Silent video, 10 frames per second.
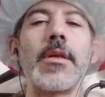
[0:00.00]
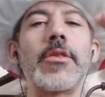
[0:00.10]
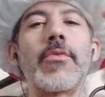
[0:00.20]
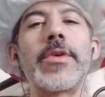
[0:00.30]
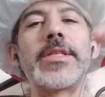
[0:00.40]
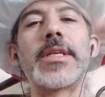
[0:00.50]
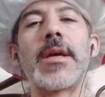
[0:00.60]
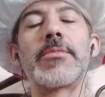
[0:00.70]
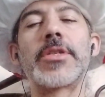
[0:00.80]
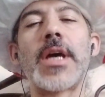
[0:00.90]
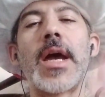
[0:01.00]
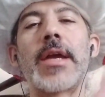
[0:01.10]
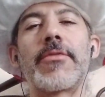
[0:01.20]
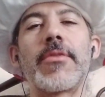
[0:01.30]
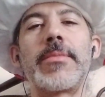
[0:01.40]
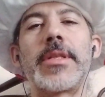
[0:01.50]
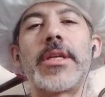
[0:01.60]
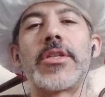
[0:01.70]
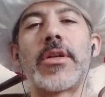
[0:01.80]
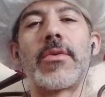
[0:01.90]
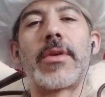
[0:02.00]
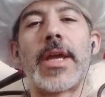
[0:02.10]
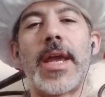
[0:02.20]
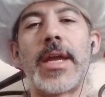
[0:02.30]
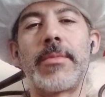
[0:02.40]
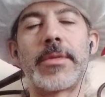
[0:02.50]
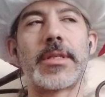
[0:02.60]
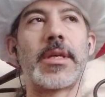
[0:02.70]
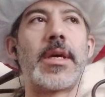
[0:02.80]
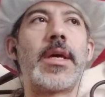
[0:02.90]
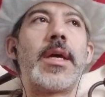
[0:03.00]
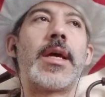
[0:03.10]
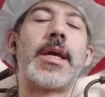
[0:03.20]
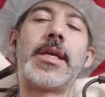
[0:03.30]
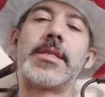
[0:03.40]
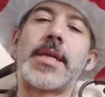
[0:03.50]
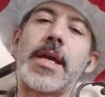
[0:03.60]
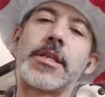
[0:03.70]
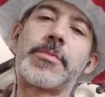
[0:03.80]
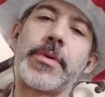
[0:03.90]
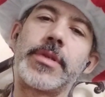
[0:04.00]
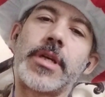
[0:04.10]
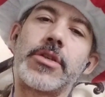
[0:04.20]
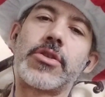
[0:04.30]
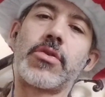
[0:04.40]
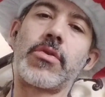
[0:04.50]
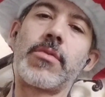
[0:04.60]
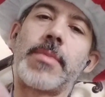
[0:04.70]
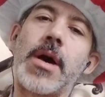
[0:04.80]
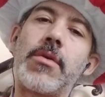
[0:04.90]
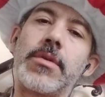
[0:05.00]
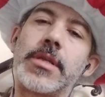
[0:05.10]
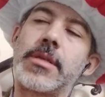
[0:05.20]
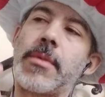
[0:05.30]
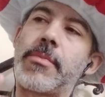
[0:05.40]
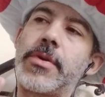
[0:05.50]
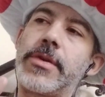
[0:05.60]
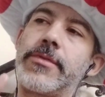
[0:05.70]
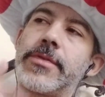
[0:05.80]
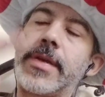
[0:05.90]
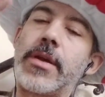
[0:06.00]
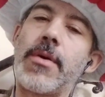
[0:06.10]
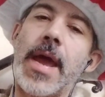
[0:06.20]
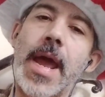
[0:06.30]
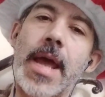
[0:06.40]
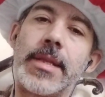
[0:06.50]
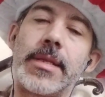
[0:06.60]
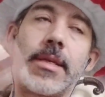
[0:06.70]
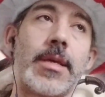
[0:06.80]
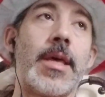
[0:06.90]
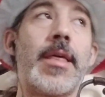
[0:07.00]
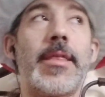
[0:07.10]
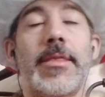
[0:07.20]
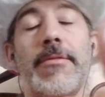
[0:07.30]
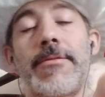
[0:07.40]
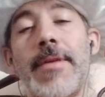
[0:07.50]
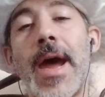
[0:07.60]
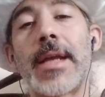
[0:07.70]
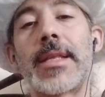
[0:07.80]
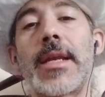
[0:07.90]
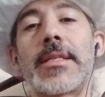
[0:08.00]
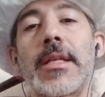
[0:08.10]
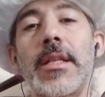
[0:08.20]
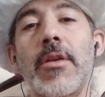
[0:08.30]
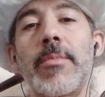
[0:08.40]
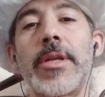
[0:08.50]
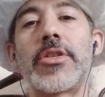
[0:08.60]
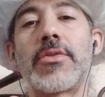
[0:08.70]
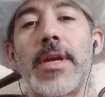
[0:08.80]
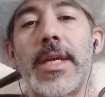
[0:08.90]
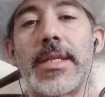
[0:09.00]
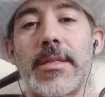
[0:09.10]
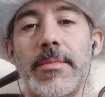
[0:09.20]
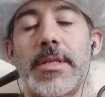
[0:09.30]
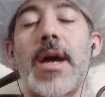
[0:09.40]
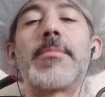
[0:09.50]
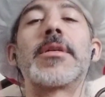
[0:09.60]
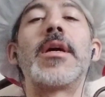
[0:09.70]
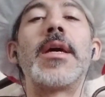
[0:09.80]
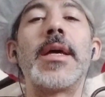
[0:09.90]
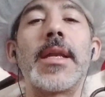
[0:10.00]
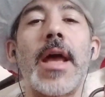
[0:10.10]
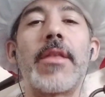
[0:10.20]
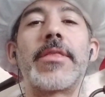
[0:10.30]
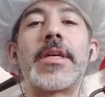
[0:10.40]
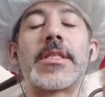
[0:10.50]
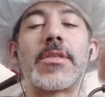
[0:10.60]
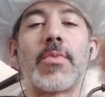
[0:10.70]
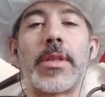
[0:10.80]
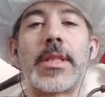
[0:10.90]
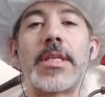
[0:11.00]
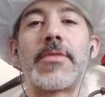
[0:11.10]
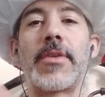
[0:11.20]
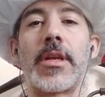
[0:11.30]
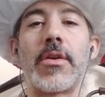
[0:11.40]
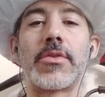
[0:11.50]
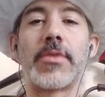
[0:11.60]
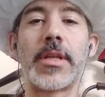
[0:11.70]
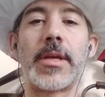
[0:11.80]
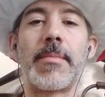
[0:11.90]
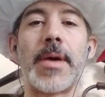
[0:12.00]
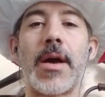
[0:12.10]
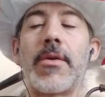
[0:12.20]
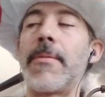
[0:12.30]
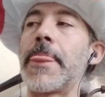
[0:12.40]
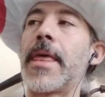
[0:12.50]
the reason I'm shying from digital games is that experience I just told you about. That's in my previous video. And the fact that it's a little bit tricky sometimes. Now, this is what this video is really about.